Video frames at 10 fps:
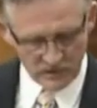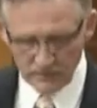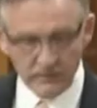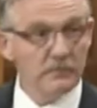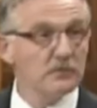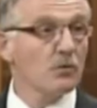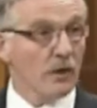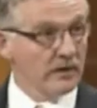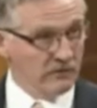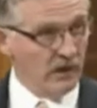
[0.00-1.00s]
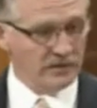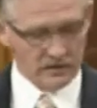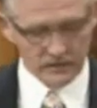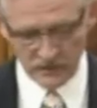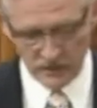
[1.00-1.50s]
The member's quite
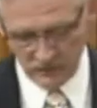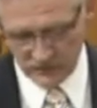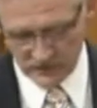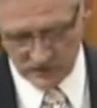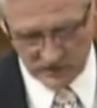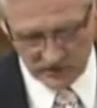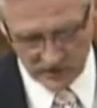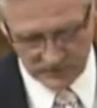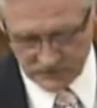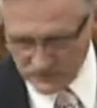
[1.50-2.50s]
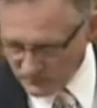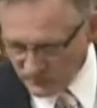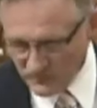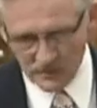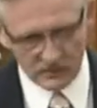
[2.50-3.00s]
right when she said
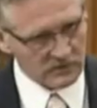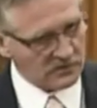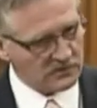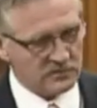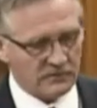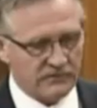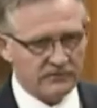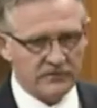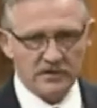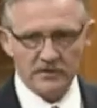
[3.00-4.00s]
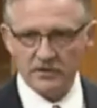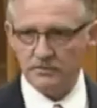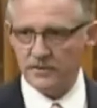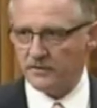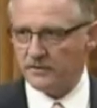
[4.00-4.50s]
that this is a 15-year